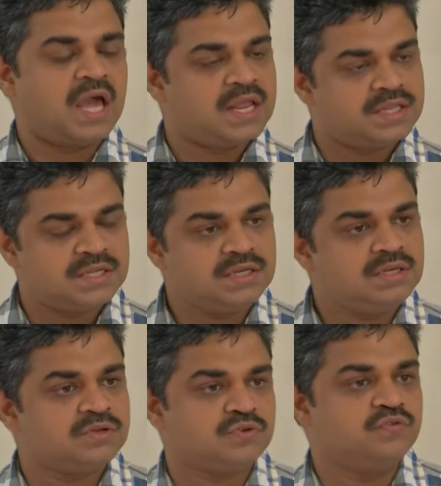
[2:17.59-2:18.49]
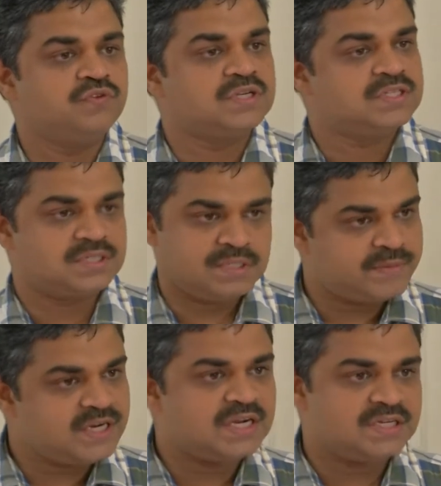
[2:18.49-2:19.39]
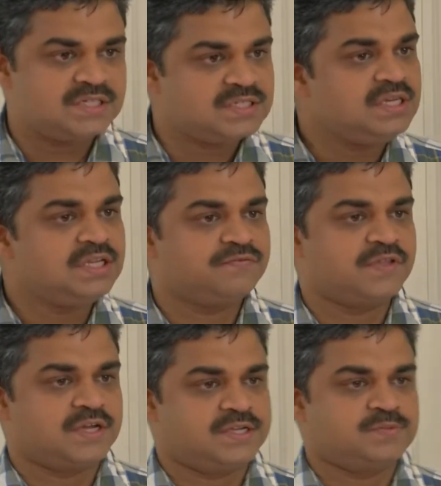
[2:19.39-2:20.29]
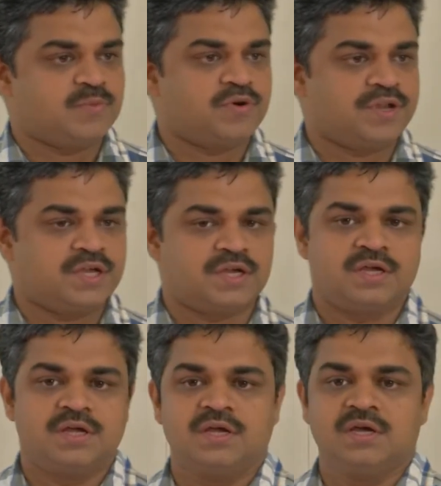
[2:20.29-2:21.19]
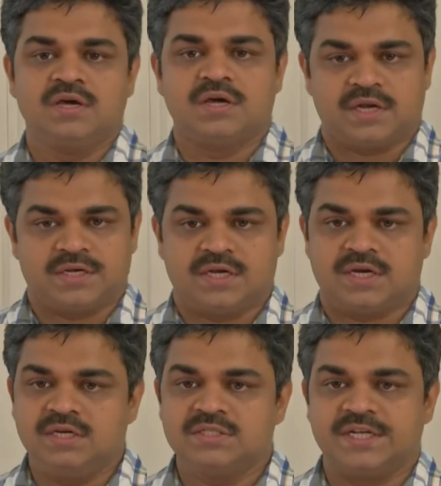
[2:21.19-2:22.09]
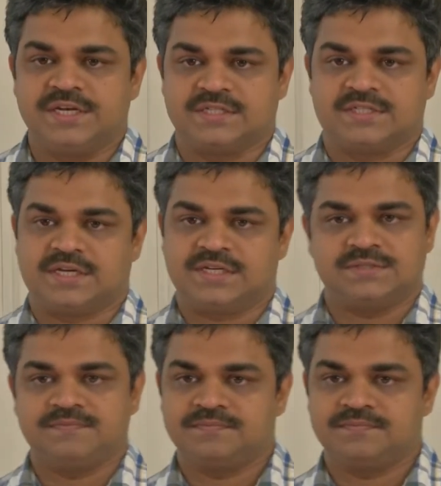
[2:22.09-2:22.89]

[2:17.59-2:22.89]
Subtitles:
and then 2 vertices are made adjacent if the corresponding rectangles intersect.